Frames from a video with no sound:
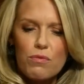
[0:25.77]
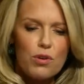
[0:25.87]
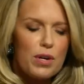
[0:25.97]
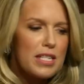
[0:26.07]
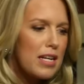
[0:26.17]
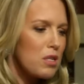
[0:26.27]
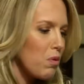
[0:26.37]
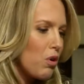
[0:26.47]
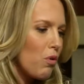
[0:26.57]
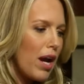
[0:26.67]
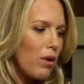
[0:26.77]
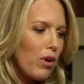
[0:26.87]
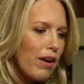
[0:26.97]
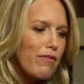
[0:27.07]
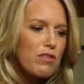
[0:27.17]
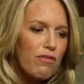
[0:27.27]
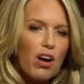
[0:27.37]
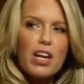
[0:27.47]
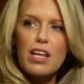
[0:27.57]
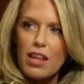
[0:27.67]
USA has been great. Whatever's
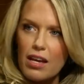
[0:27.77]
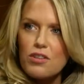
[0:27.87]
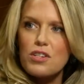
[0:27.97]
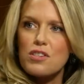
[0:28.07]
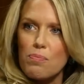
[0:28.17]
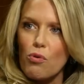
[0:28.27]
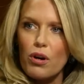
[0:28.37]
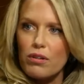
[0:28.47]
funny, they just support.